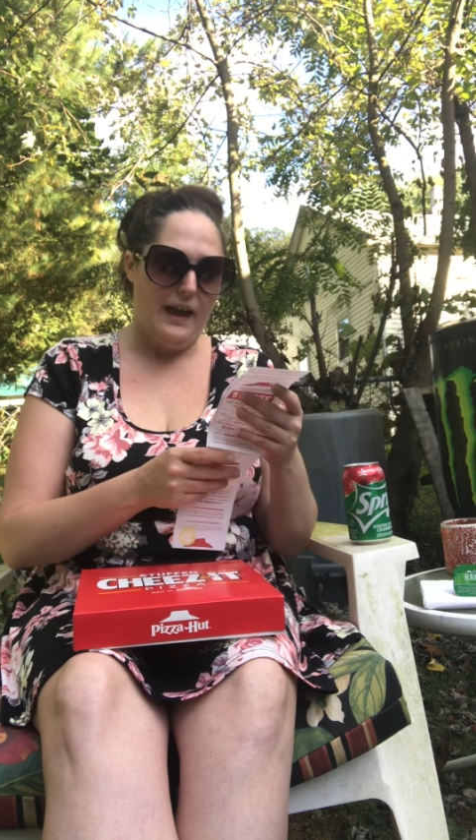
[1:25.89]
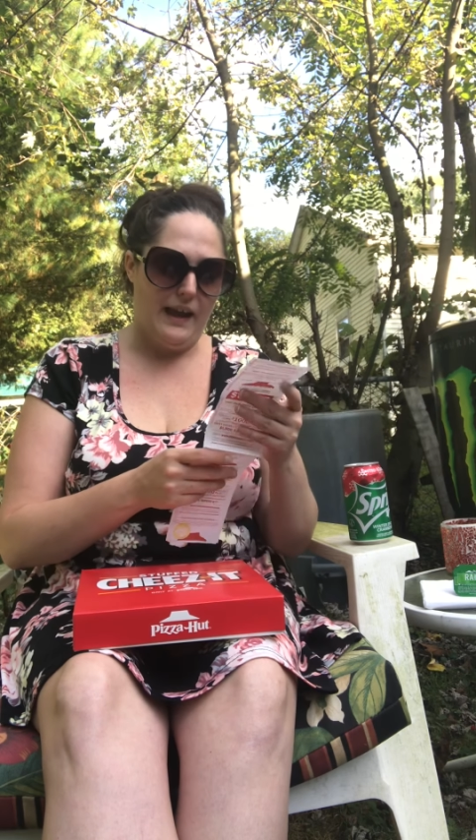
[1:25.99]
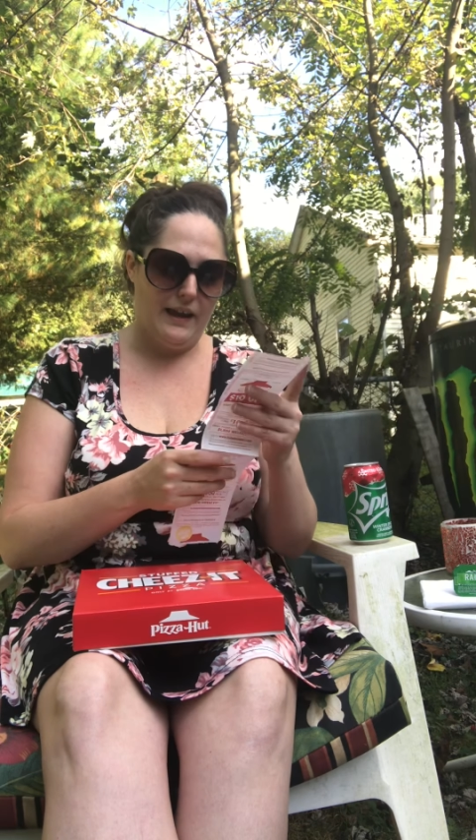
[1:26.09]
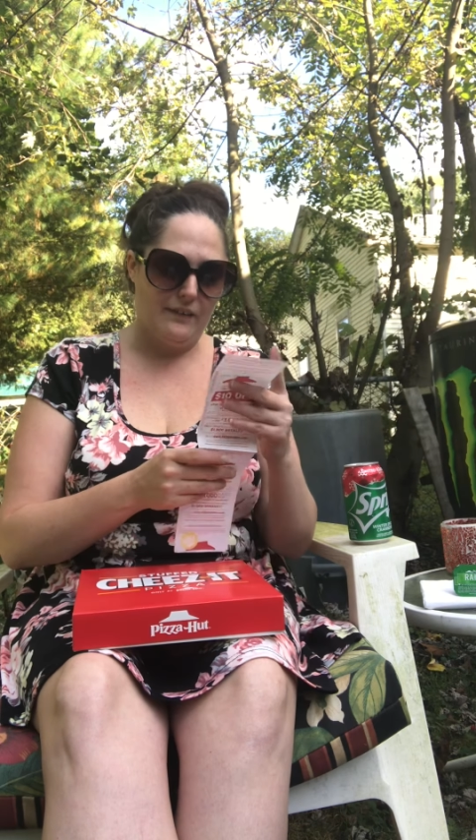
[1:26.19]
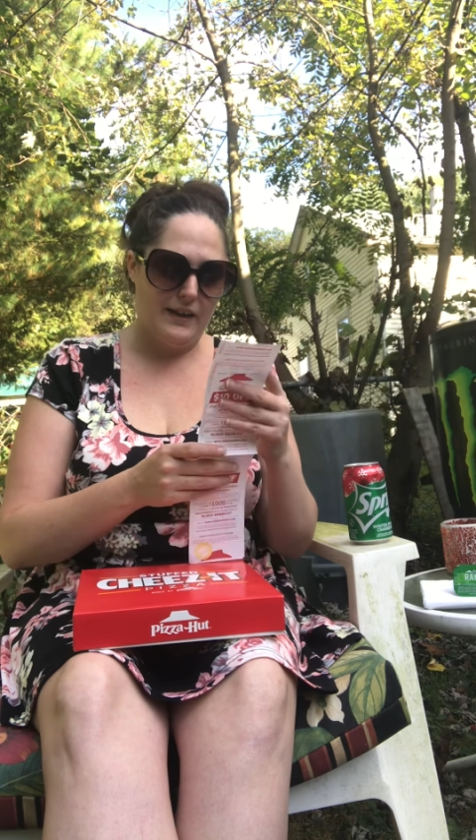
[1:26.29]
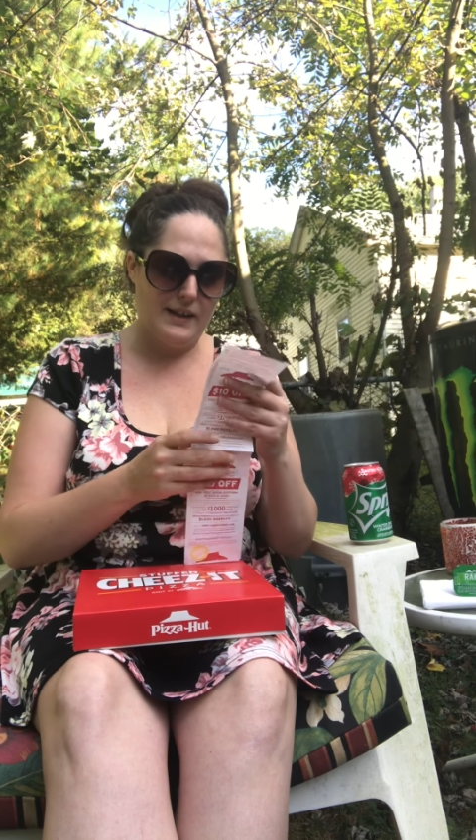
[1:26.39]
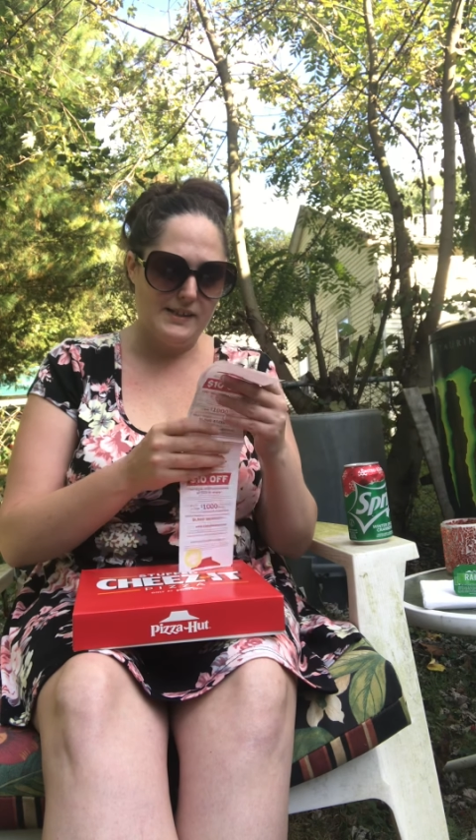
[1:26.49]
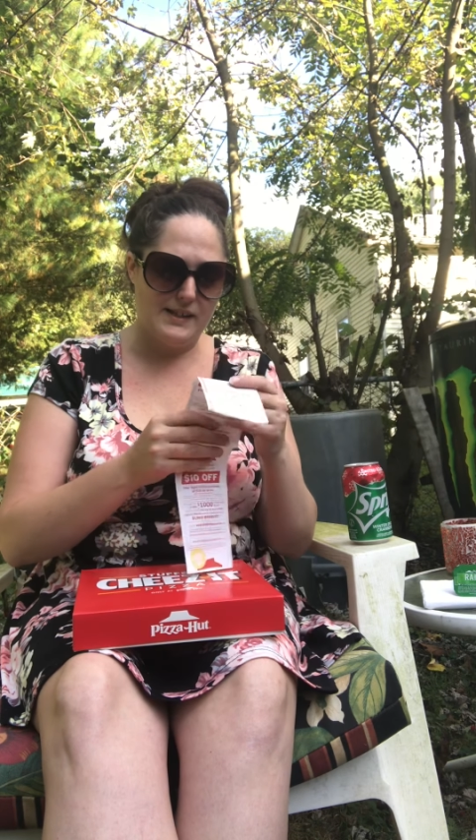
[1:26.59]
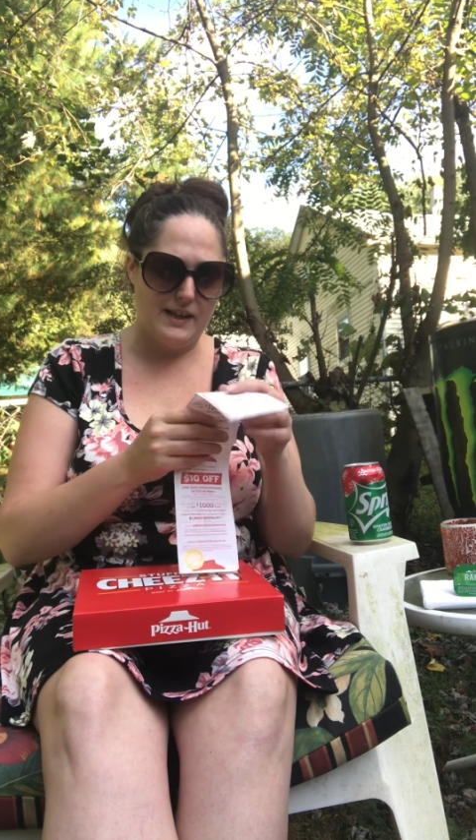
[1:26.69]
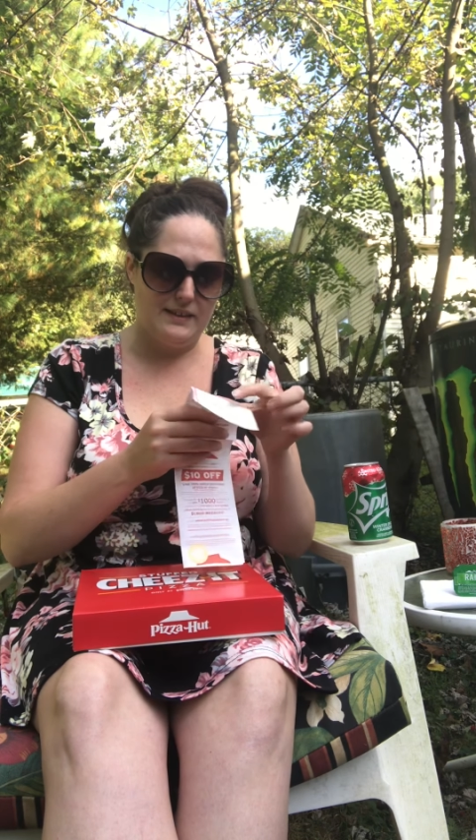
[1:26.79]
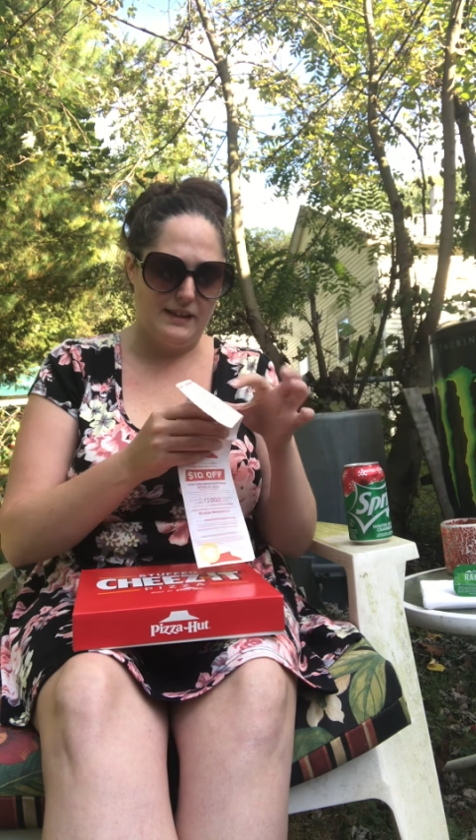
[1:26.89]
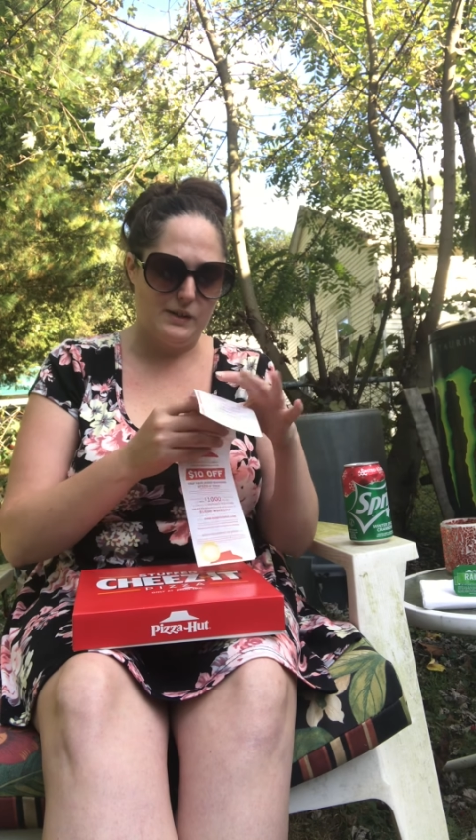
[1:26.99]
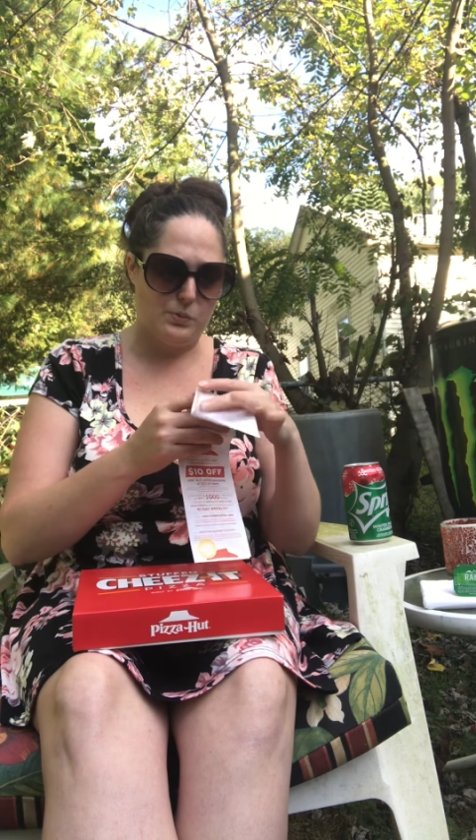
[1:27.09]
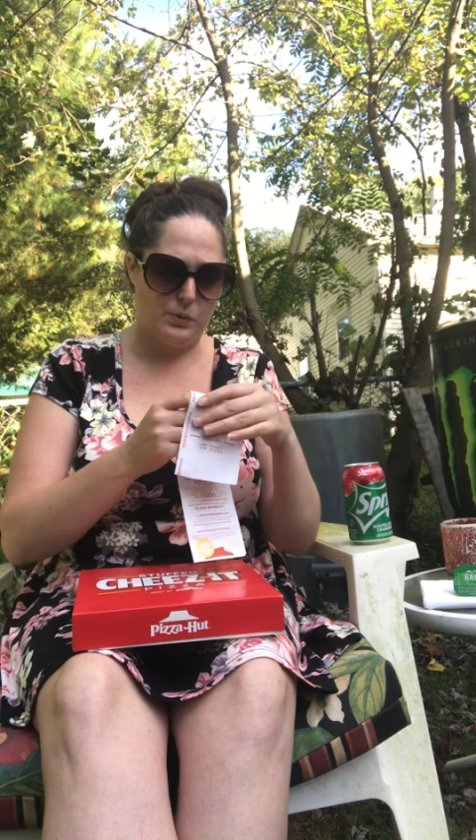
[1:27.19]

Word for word: And like I said, these